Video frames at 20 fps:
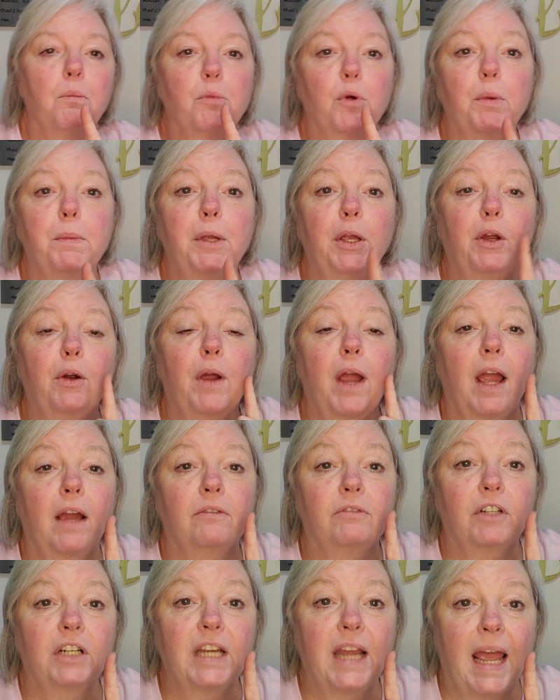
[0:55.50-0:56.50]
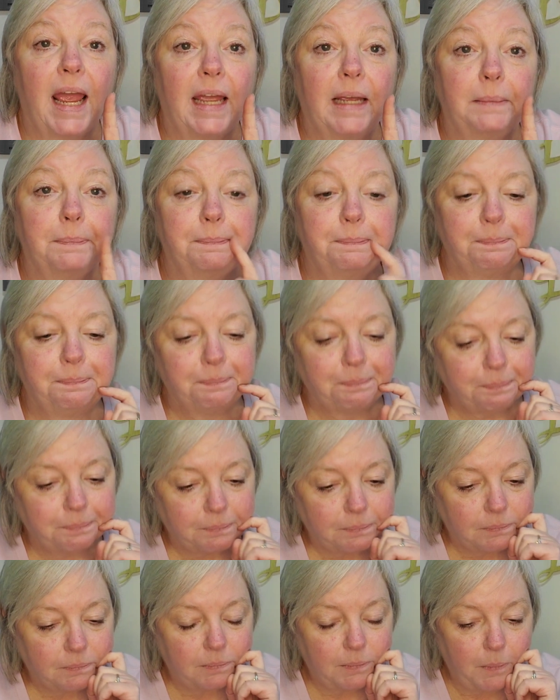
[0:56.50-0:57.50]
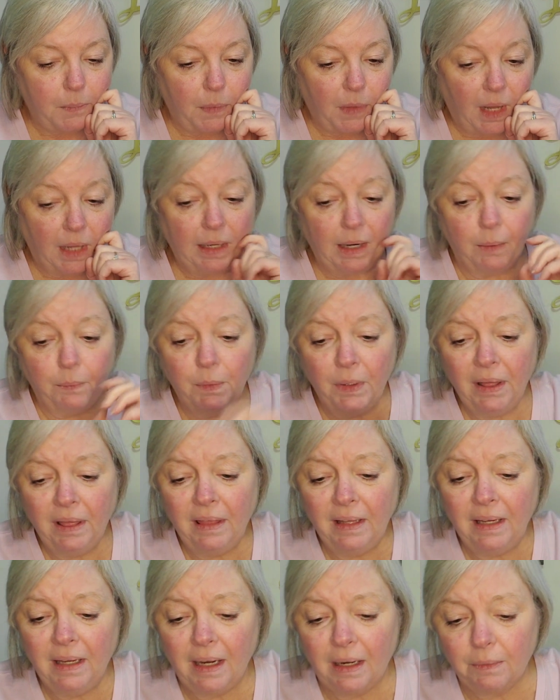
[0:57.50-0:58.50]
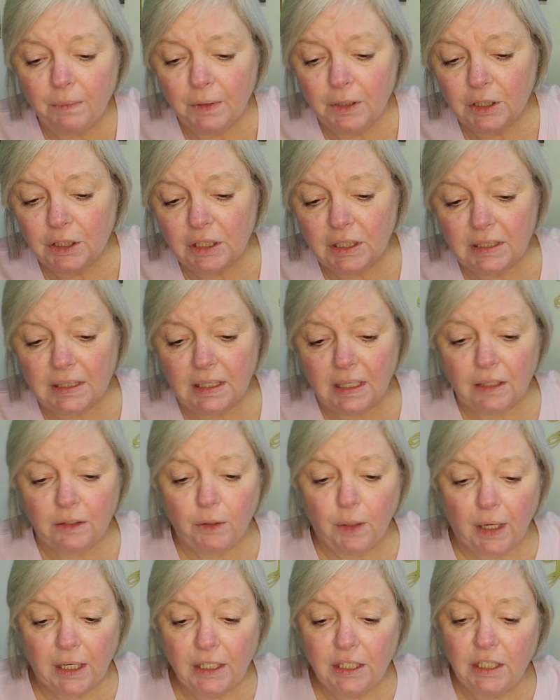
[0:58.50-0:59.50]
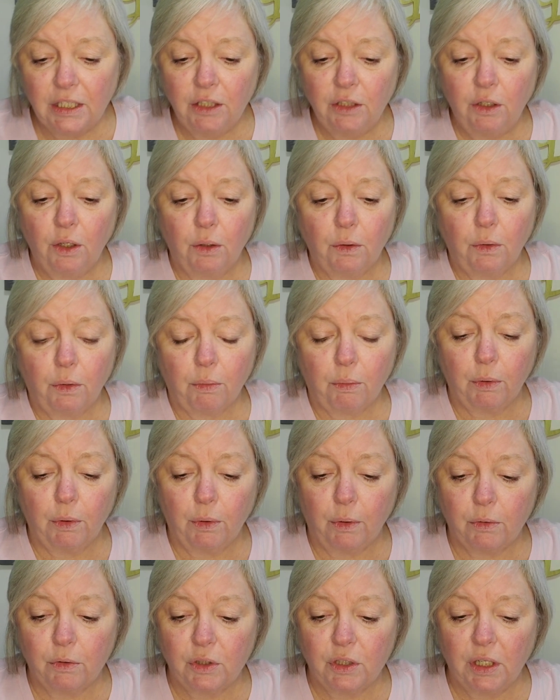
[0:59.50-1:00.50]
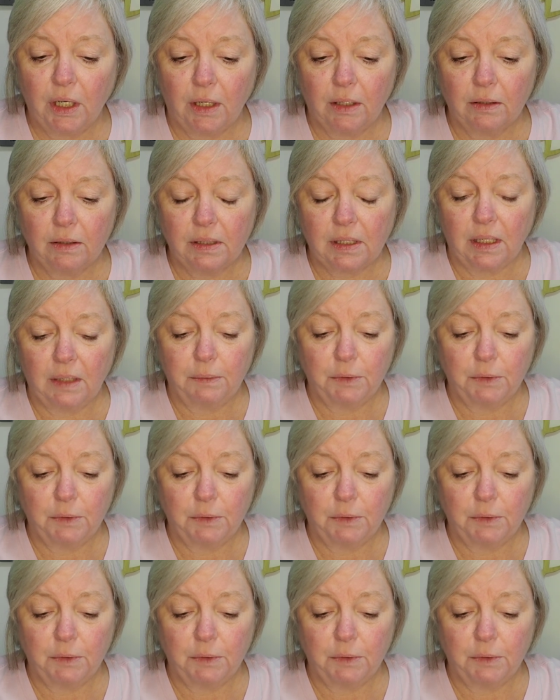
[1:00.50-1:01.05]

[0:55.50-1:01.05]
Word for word: Premier Every Day. Now, one thing I wanted to tell you, I did go through those yarns,